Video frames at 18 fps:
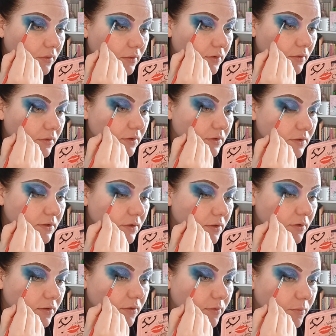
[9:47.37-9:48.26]
Just
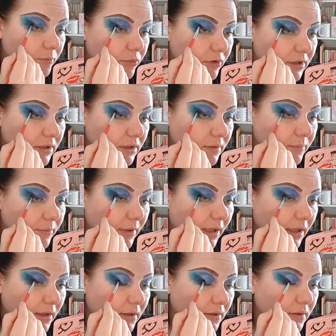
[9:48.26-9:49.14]
to bring
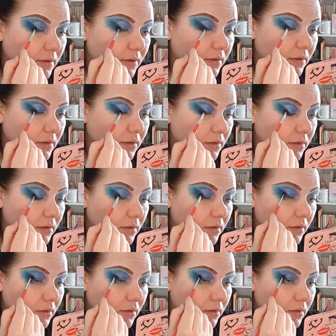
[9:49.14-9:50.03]
back
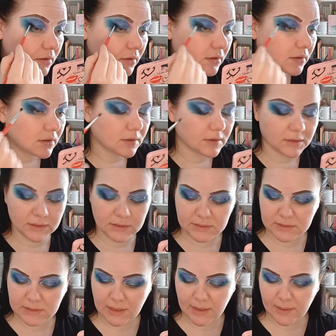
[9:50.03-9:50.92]
the
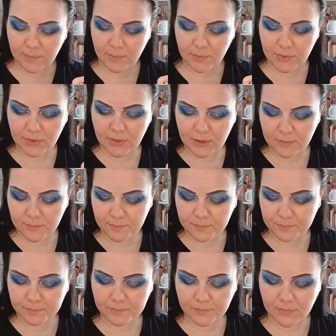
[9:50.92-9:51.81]

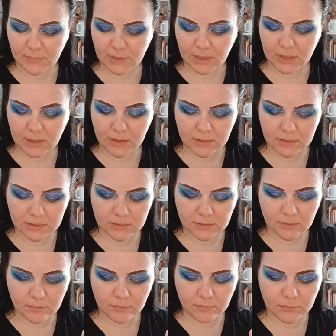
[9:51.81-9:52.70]
depth
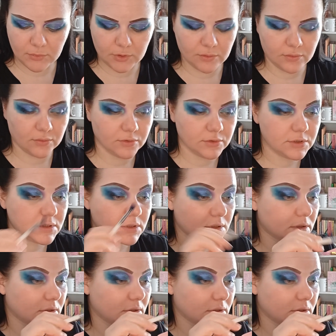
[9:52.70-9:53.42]
and mood.